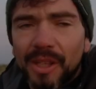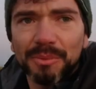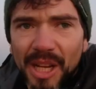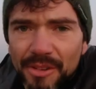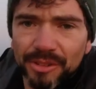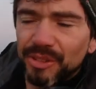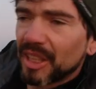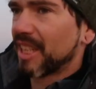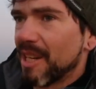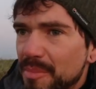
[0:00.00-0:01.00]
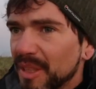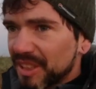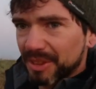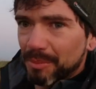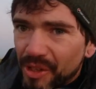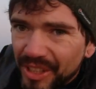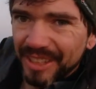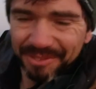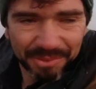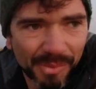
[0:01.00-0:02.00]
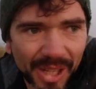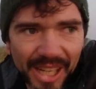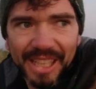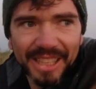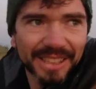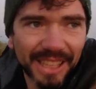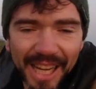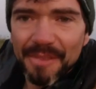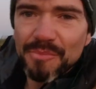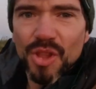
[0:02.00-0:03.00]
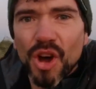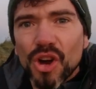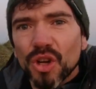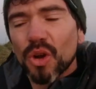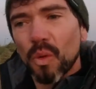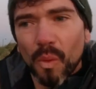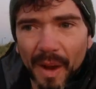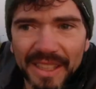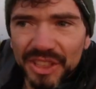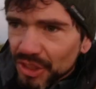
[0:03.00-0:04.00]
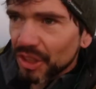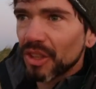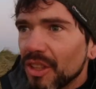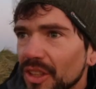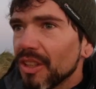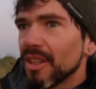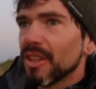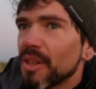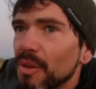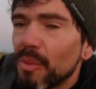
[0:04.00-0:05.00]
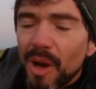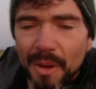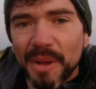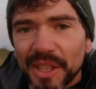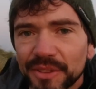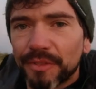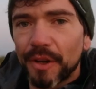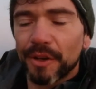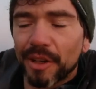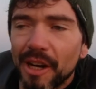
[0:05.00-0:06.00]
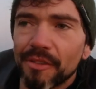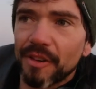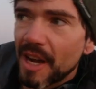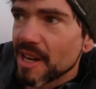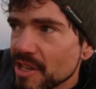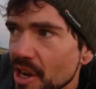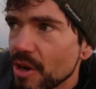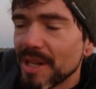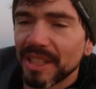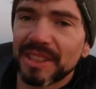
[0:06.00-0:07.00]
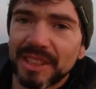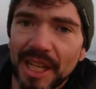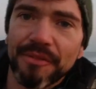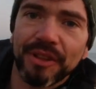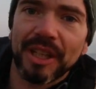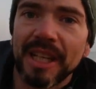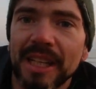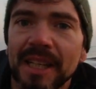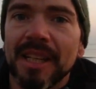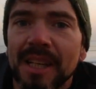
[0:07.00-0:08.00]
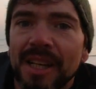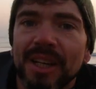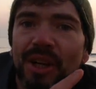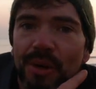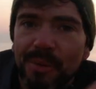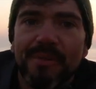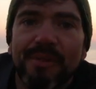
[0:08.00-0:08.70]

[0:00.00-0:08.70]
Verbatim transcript: So I'm down on Redcar Beach this morning, and I'm not quite sure what I'm here to photograph. I know it's definitely going to